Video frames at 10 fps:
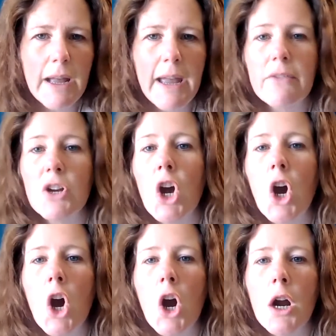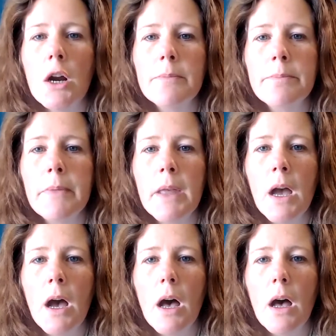I have a car,
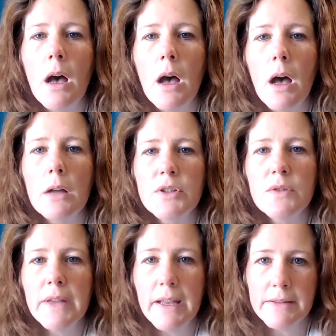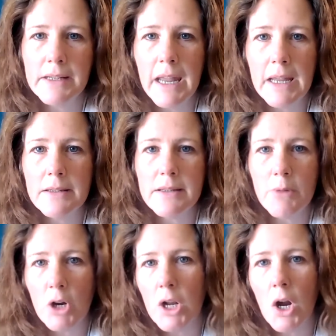a 2008
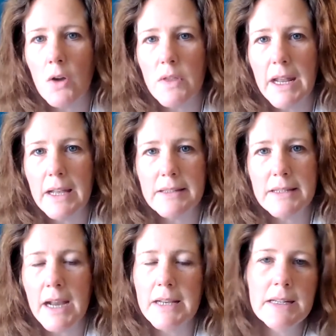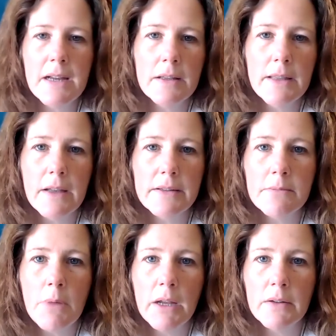smart car that has
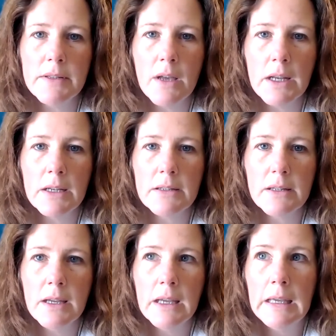99,000 miles on it.